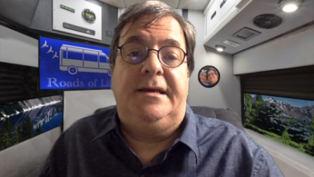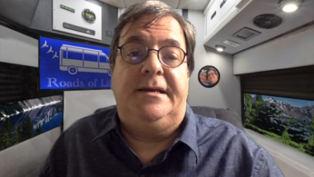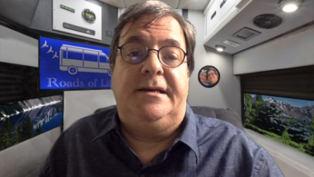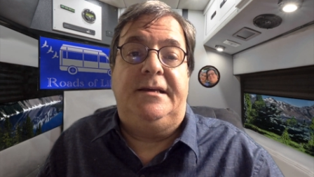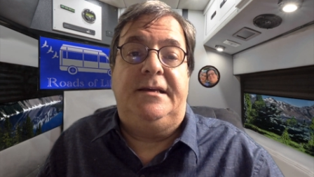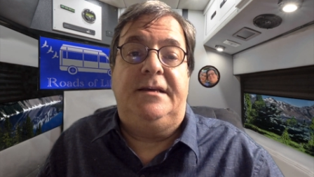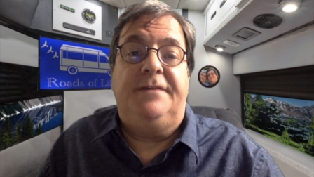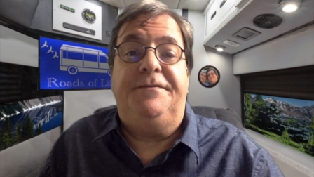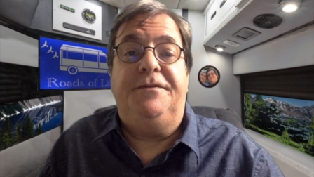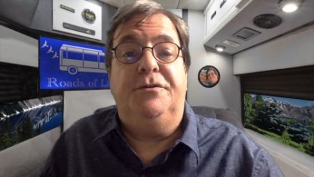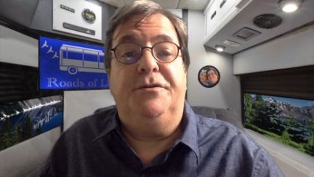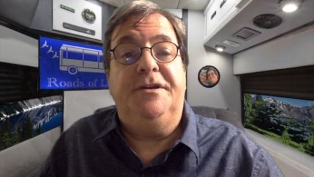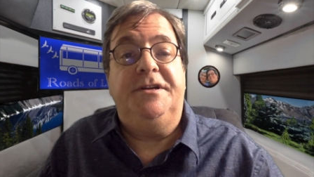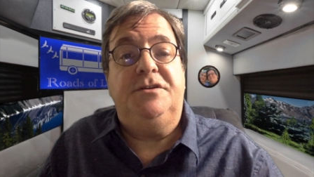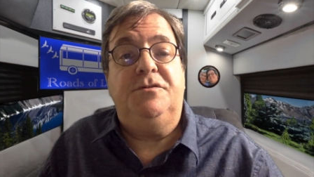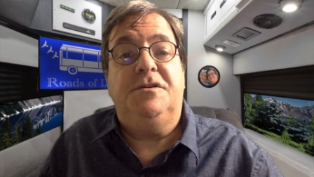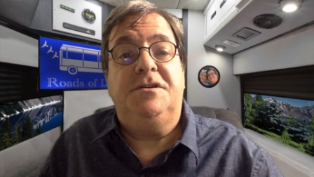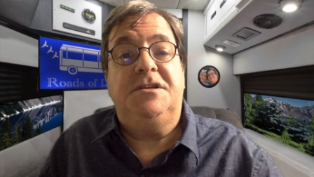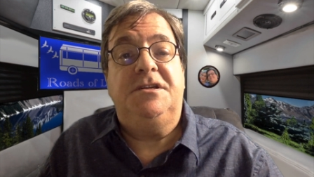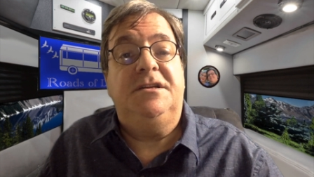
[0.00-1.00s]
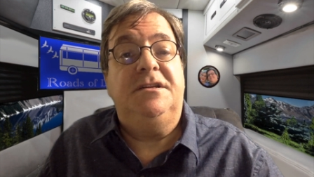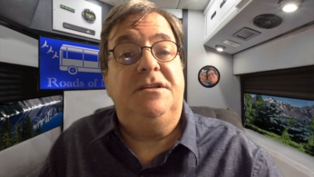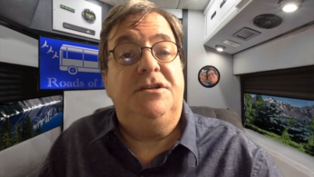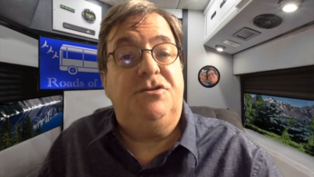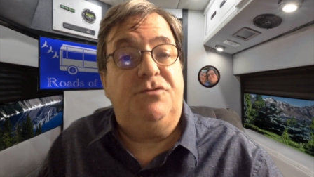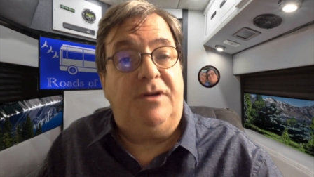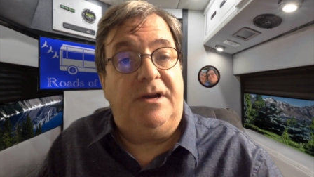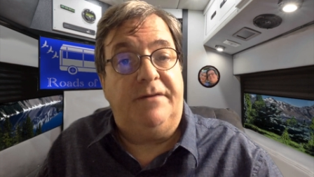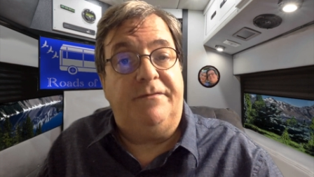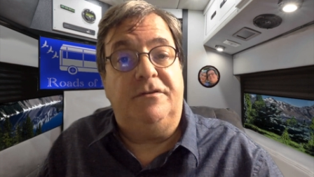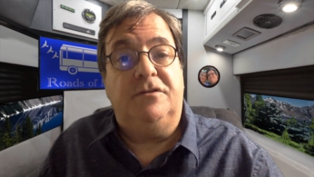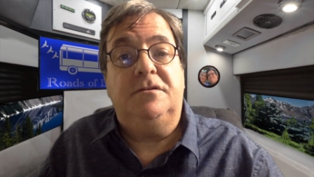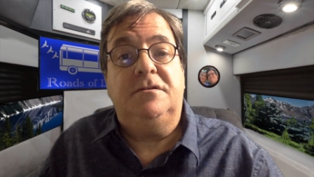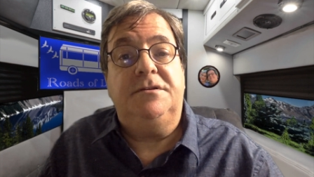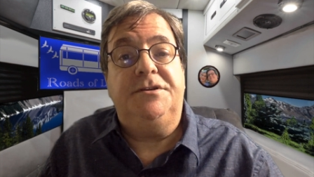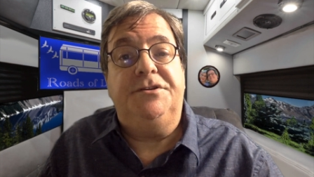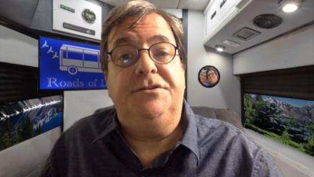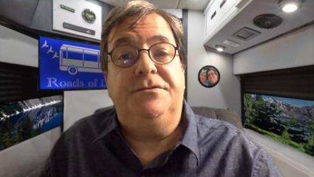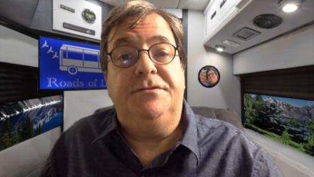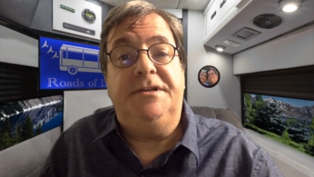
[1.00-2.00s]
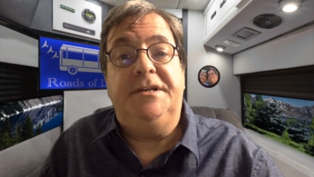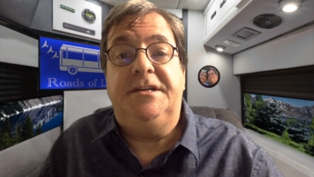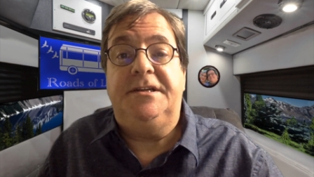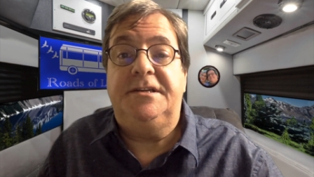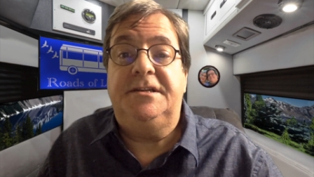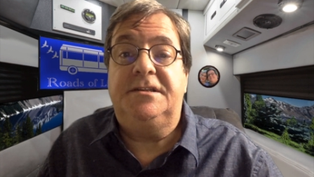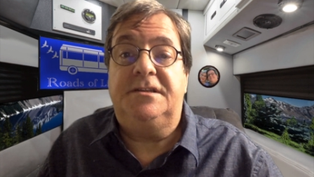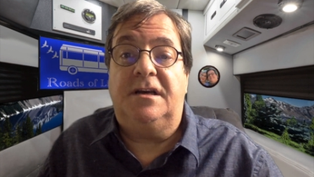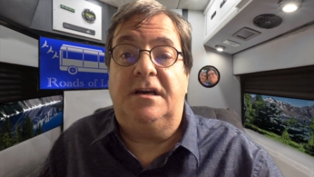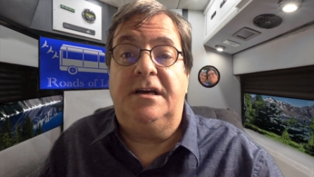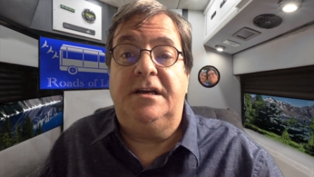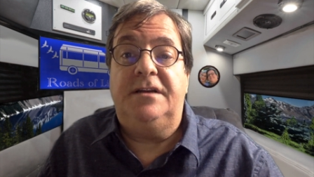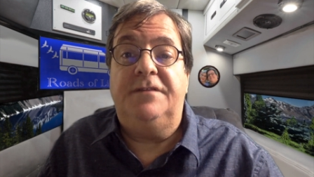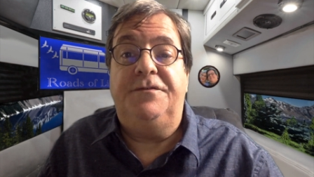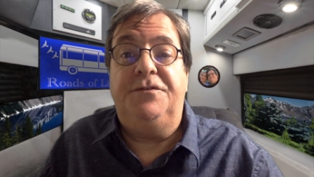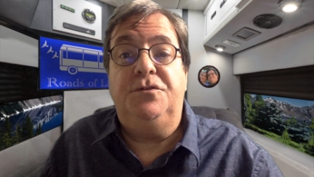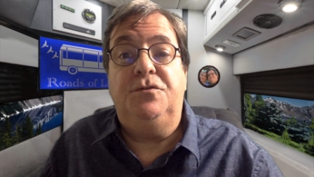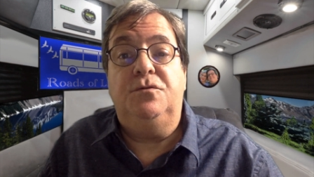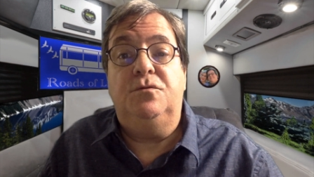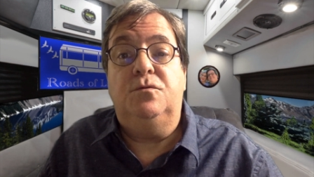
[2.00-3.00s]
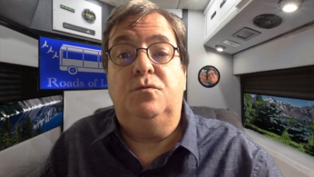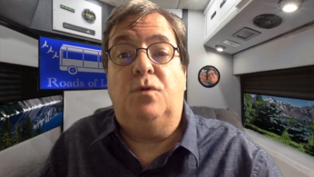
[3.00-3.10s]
If you're interested in the Traveler, you need to decide if you